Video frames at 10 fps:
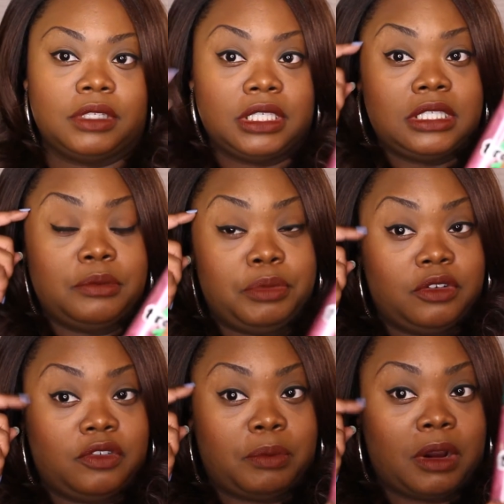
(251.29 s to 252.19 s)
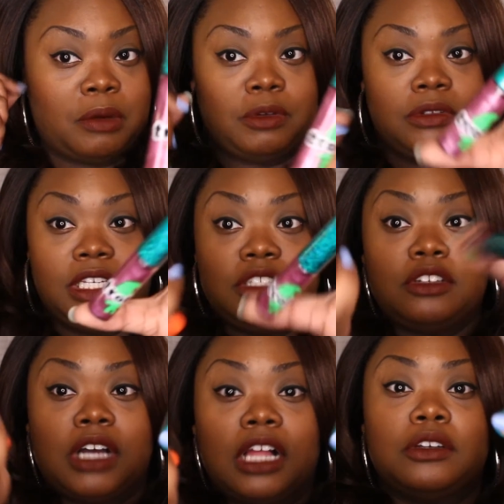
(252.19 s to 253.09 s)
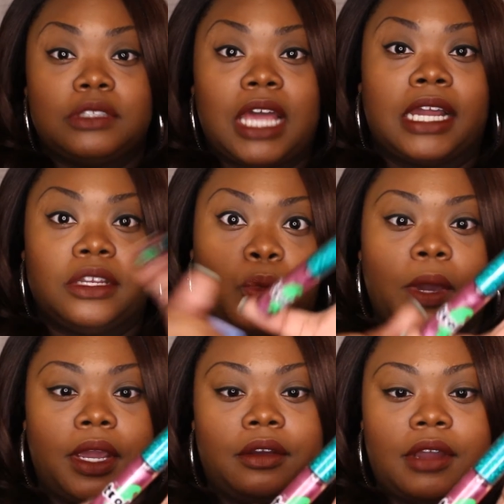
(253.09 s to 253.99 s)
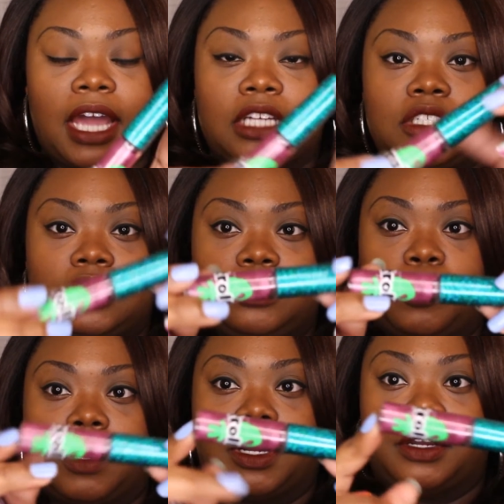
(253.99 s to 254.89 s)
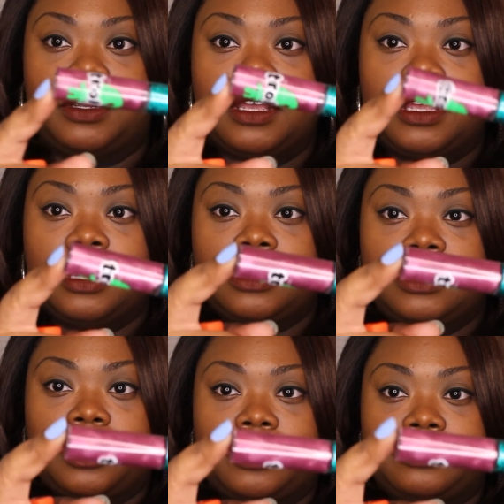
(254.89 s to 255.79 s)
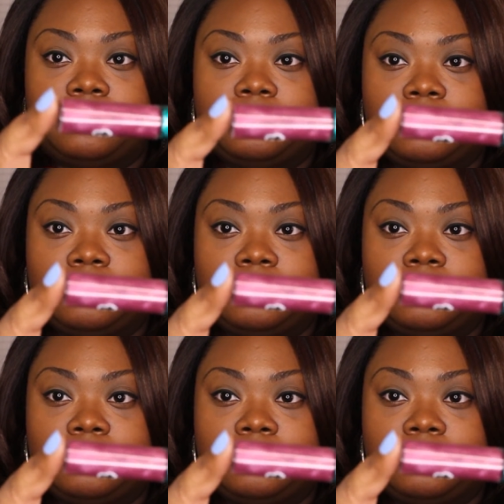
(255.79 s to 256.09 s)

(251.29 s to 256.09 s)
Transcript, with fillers: This is a beautiful purple. These are colors I could wear, actually wear. So,